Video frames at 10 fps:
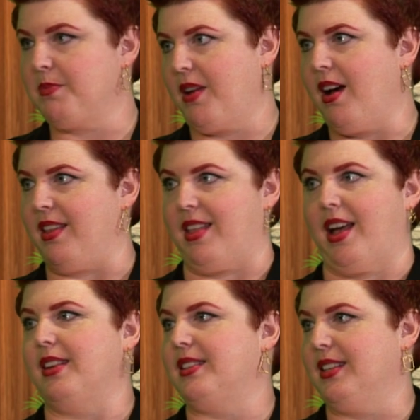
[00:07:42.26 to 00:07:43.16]
behind
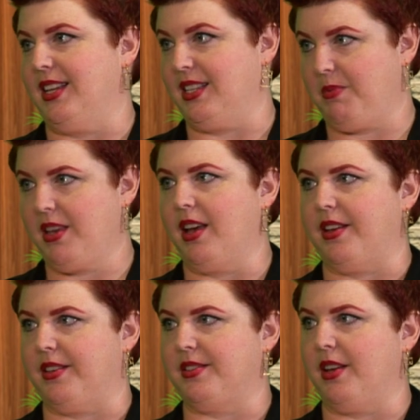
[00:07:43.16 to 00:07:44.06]
that is
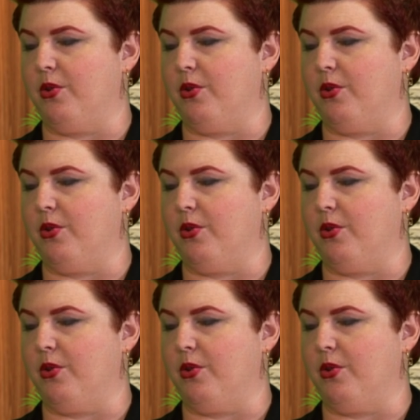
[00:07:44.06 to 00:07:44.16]
because in